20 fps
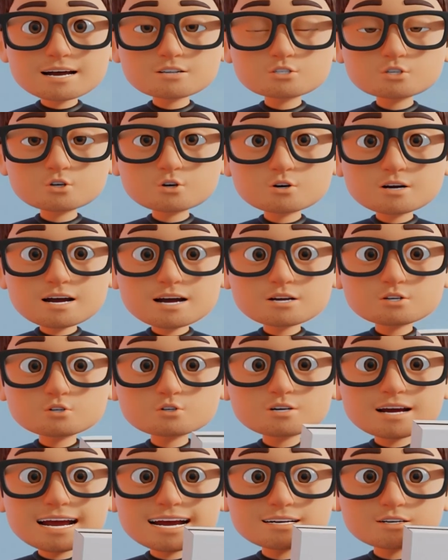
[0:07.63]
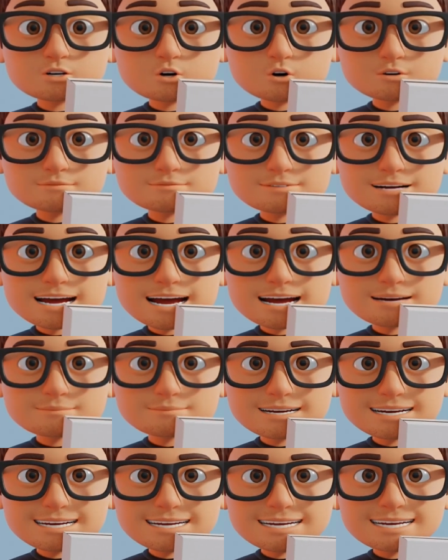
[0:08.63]
I'll show you how to create your own
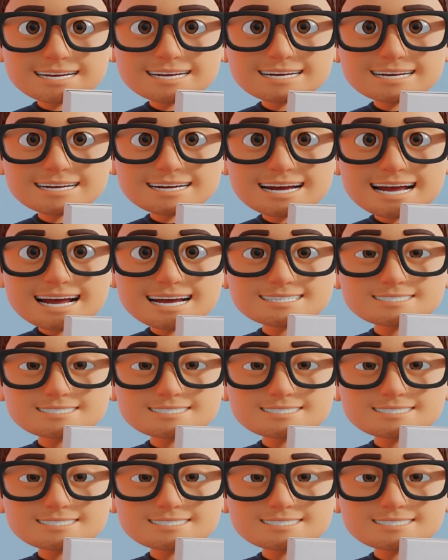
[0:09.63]
VM and